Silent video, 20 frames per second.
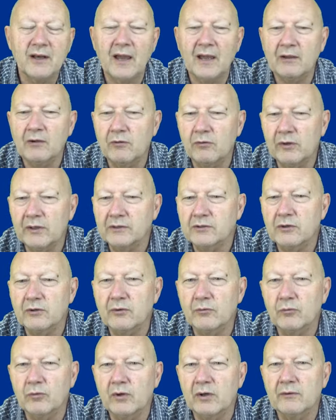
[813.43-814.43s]
I go into the
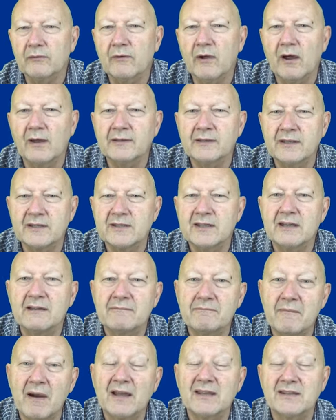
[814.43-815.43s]
Word of God to see
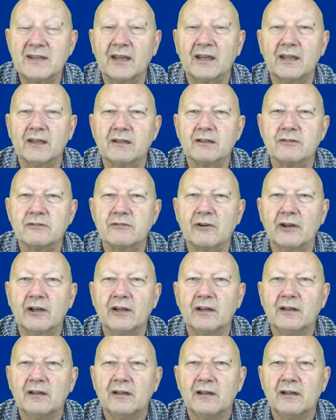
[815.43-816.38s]
if my thinking is right.